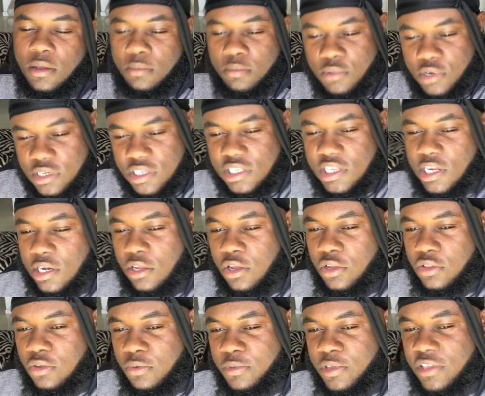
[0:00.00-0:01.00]
But still go
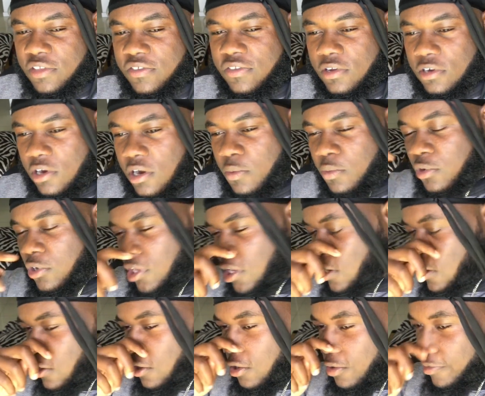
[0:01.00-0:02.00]
to my Instagram and you
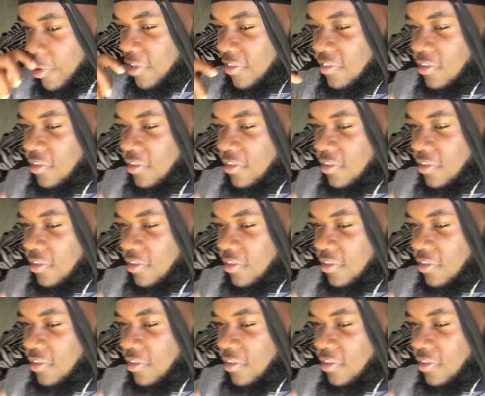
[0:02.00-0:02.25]
can comment,